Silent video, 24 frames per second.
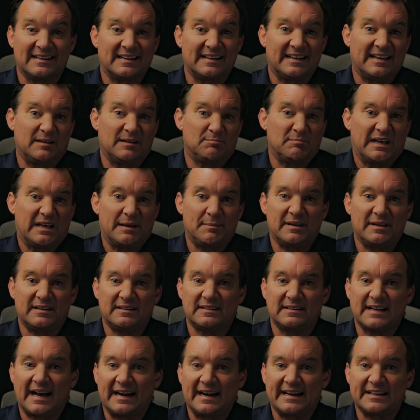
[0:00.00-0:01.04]
and maybe
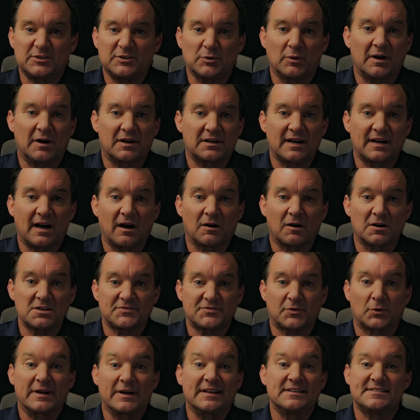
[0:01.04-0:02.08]
$90 to $100
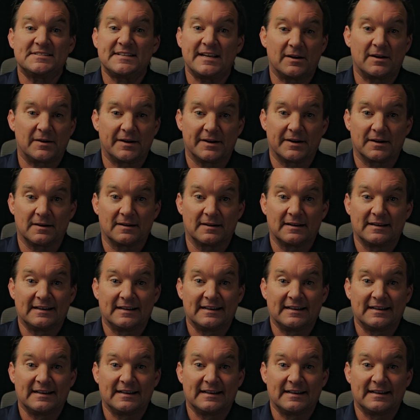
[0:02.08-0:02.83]
for an interior.